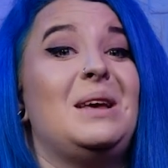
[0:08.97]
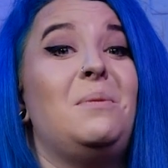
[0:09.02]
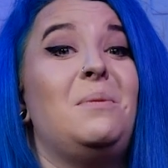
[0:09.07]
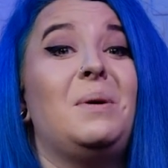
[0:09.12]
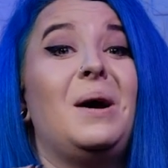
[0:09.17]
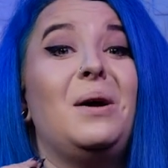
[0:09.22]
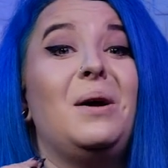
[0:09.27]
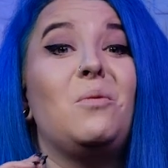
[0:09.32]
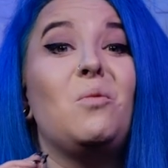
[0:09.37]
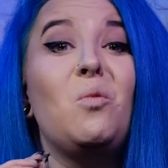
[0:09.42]

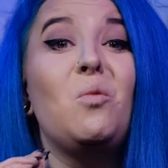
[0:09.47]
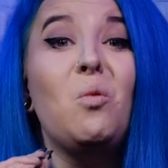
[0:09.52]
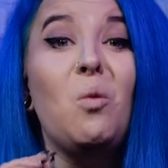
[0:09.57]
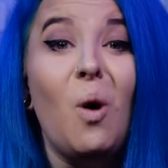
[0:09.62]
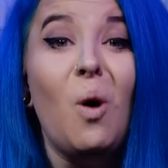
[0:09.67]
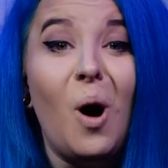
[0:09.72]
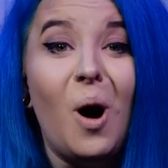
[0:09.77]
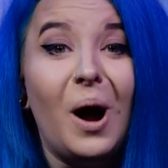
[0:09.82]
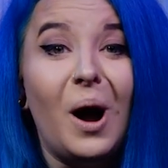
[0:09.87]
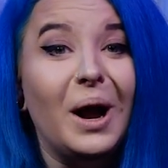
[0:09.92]
about
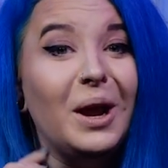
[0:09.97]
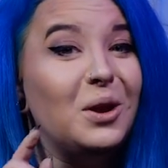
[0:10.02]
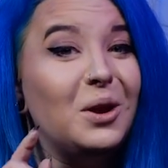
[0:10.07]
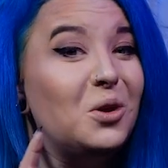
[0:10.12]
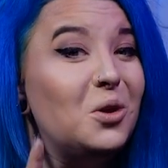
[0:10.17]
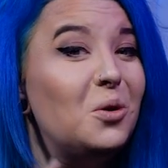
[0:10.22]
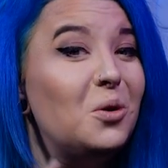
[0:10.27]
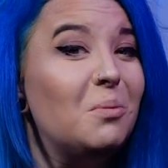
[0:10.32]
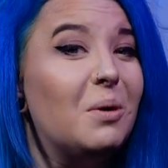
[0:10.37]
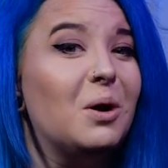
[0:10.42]
why
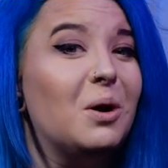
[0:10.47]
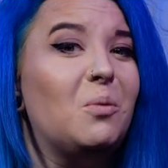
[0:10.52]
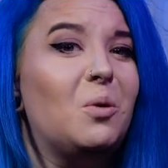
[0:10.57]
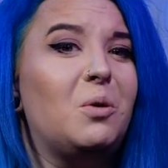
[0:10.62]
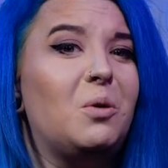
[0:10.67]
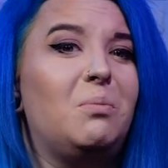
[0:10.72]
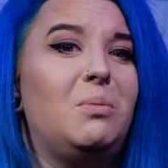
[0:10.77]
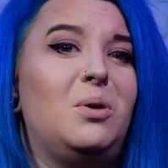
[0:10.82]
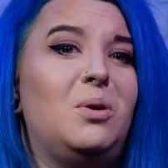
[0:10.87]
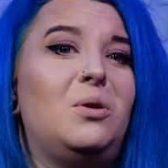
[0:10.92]
you might
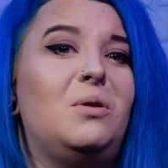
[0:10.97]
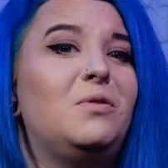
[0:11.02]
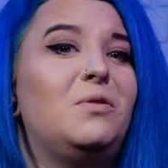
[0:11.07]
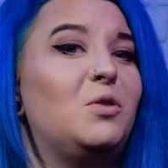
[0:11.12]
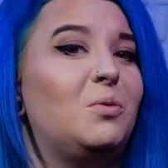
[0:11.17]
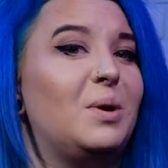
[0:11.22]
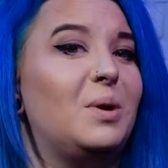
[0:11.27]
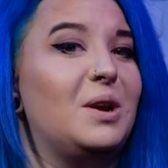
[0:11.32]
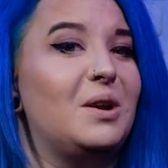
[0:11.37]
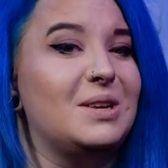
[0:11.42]
want to move
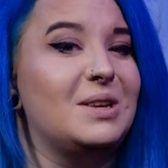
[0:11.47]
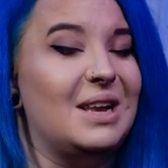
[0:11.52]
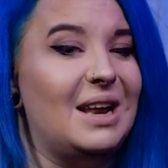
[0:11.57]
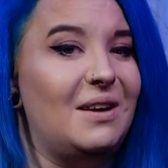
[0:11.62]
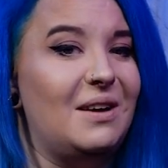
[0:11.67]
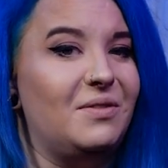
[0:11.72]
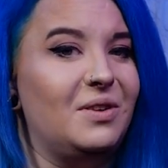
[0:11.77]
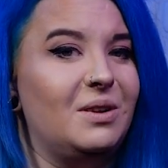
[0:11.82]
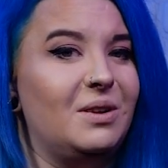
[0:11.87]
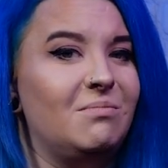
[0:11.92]
to Windows
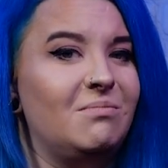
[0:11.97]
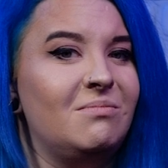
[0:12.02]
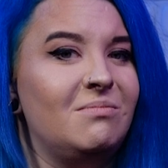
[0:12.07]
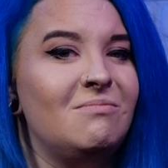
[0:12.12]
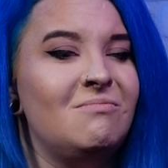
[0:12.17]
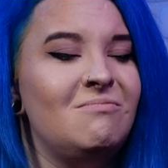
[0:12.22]
11.